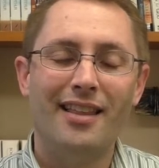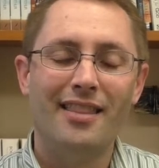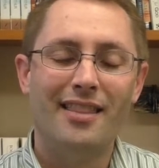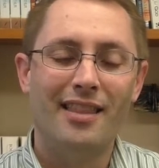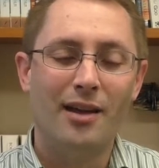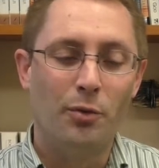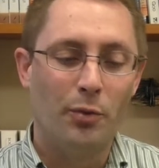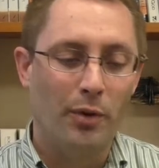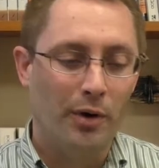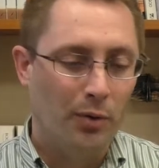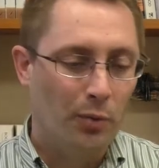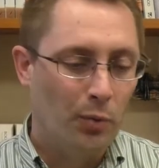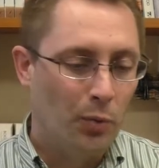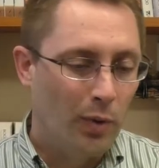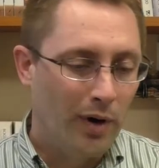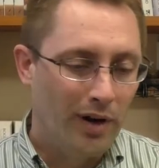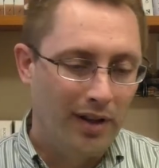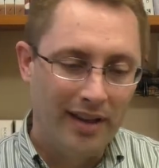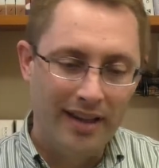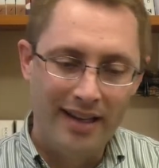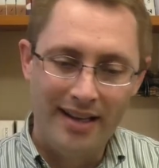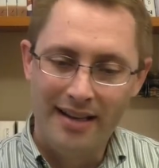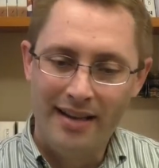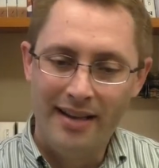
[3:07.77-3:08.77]
that we're
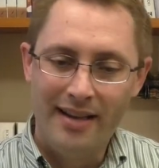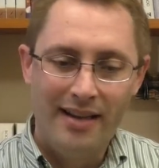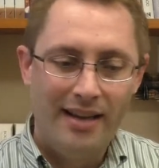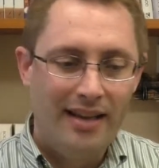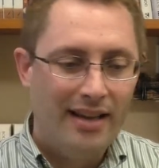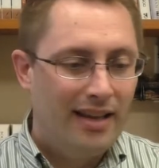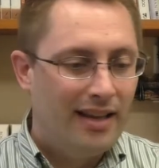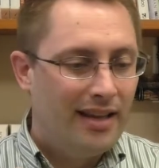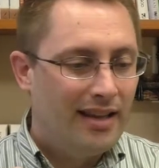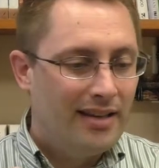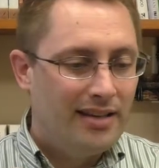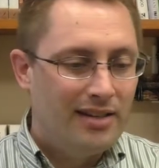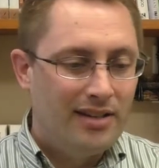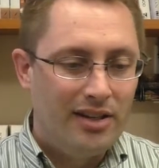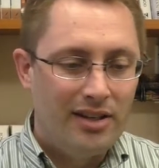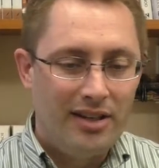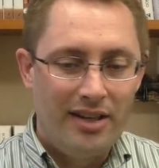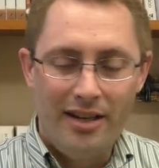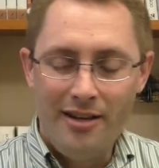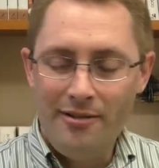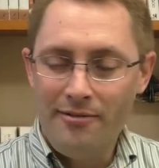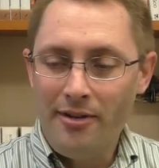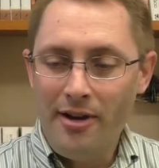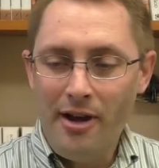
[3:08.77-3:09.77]
willing to
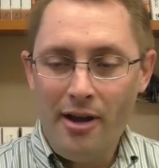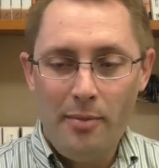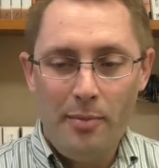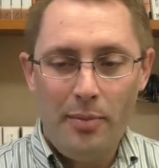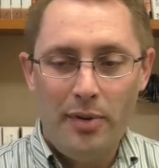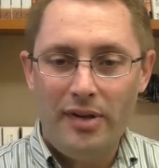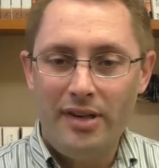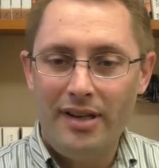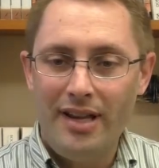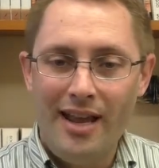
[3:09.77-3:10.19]
give up